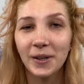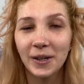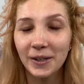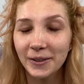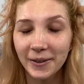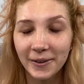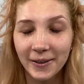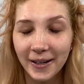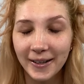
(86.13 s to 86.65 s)
So
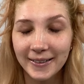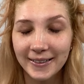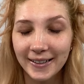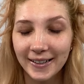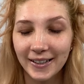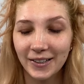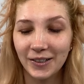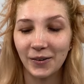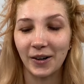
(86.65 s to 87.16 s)
let's get
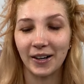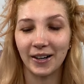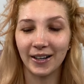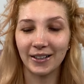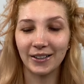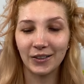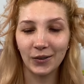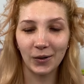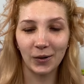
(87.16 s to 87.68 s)
into it. Let's
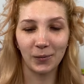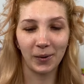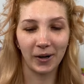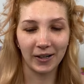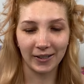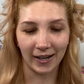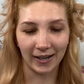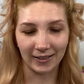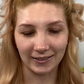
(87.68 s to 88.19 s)
do a wear
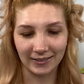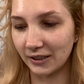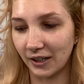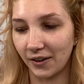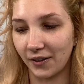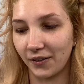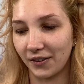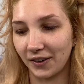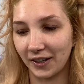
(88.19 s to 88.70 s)
test.
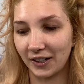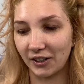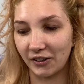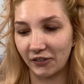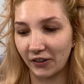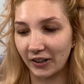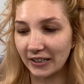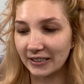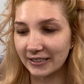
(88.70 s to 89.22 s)
So this
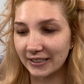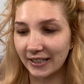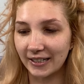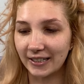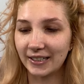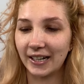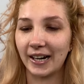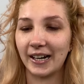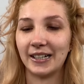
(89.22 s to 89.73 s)
first
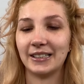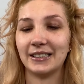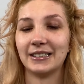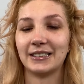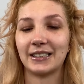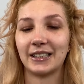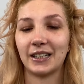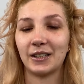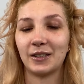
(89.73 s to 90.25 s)
thing is
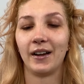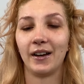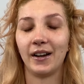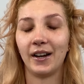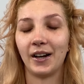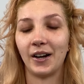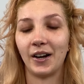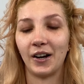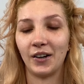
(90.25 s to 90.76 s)

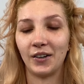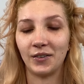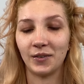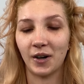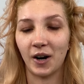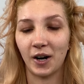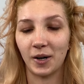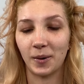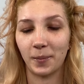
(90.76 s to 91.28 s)

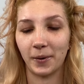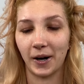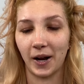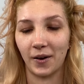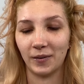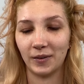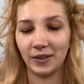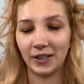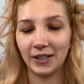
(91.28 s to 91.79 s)
hard to
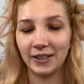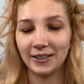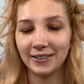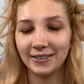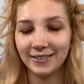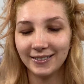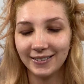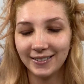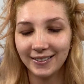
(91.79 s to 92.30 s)
pronounce. And
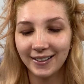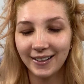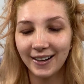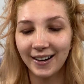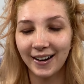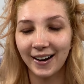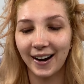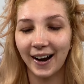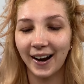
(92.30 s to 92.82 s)

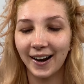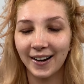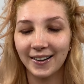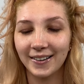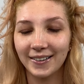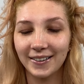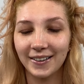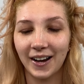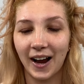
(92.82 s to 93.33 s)

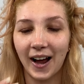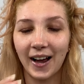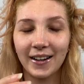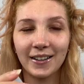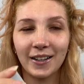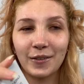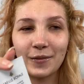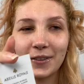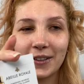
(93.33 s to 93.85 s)
as
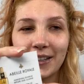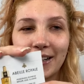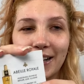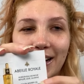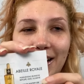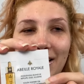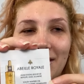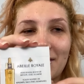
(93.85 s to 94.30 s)
I'm looking at it, I'm